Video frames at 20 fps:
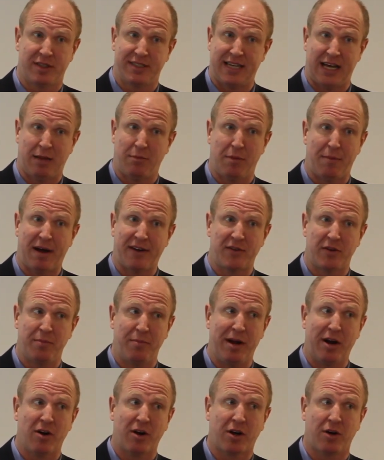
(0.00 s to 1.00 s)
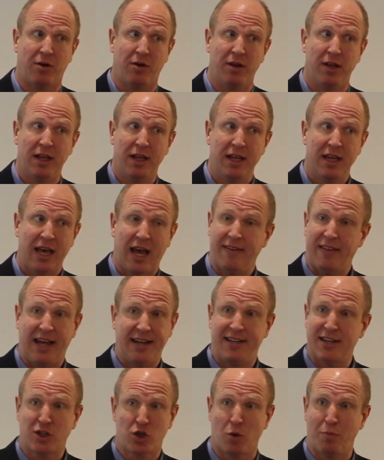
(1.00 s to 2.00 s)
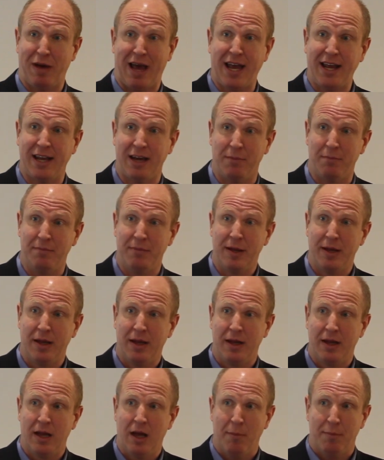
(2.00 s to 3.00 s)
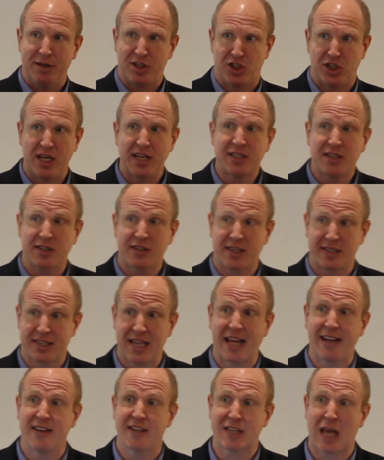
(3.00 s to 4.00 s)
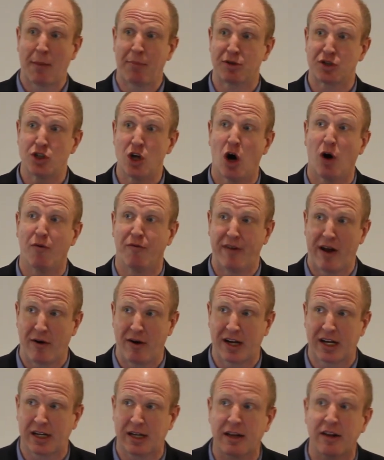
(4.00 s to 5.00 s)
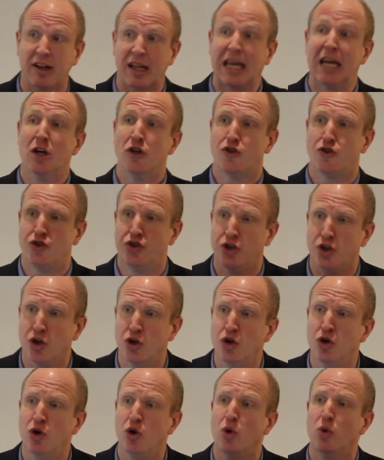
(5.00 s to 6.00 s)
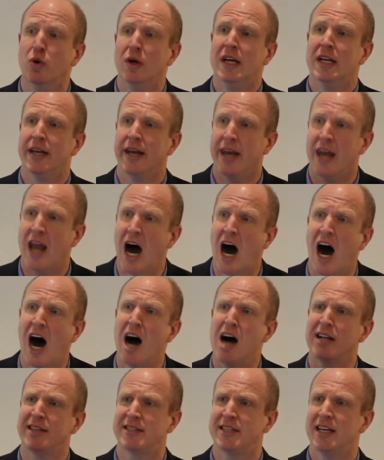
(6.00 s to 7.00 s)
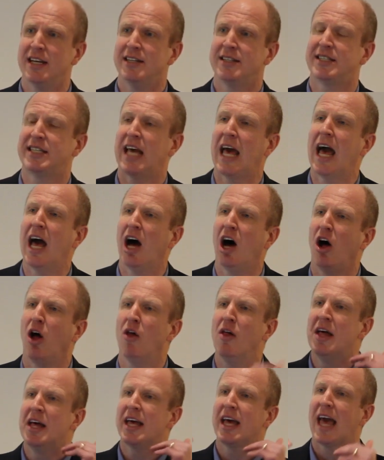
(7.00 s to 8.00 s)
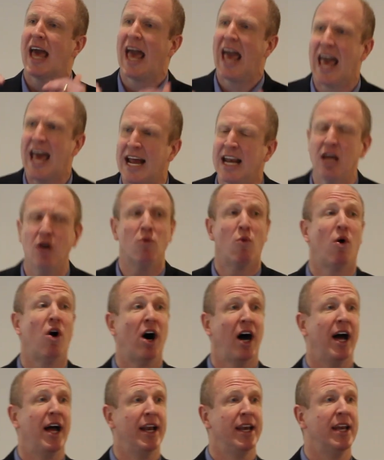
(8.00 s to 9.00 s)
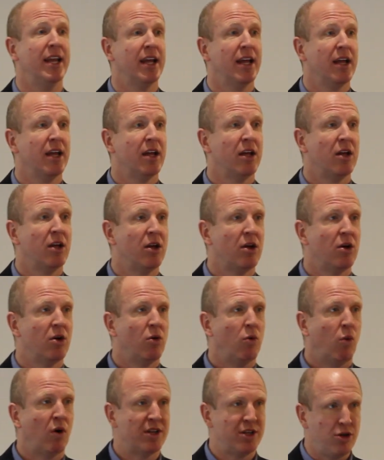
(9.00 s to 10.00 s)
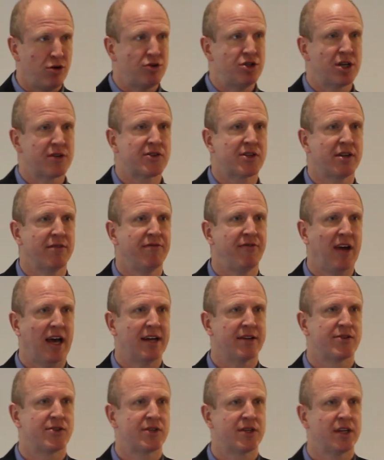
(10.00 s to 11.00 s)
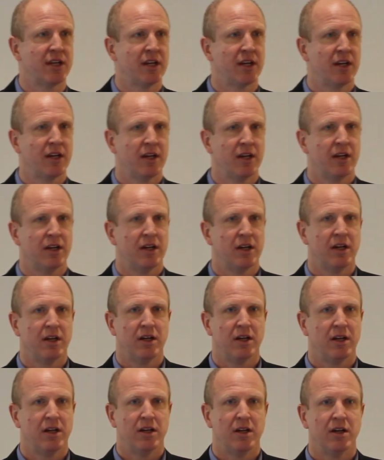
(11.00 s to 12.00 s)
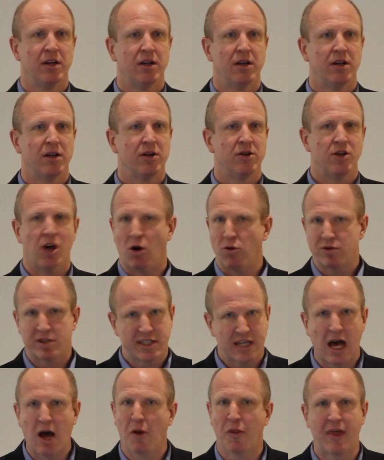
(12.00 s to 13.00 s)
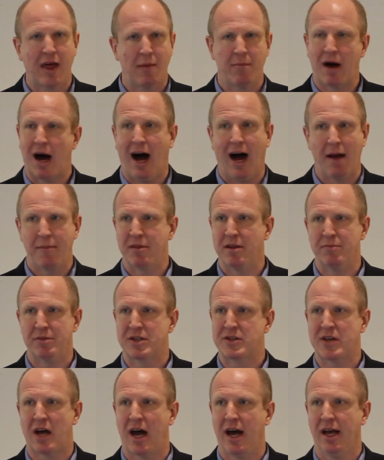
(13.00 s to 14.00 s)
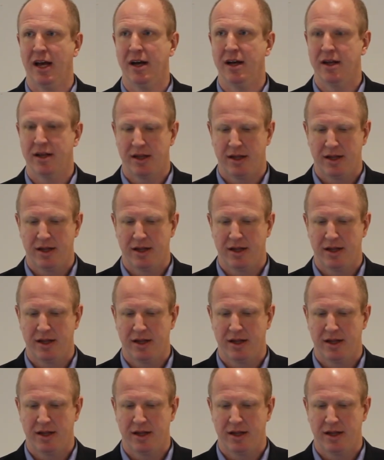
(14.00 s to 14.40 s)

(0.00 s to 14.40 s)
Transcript: tell them a miracle, and they disobeyed him. But Jesus is letting the disciples know very clearly, do not tell anyone what you just confessed. Don't tell them I'm the Messiah.